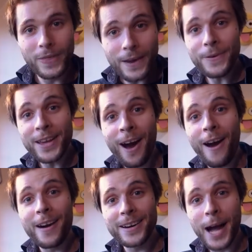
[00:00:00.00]
With every
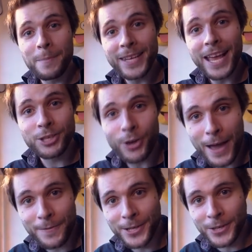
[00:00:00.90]
car comes a
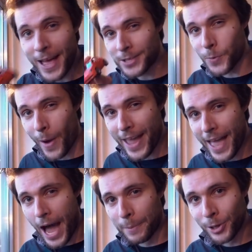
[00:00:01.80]
driver, so that's why
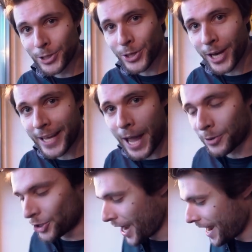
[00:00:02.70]
I'm also cutting
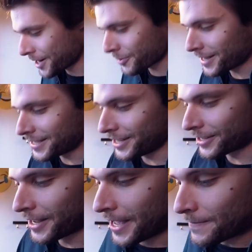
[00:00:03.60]
out Janik right
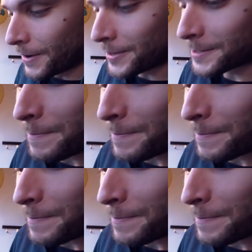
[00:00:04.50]
here from this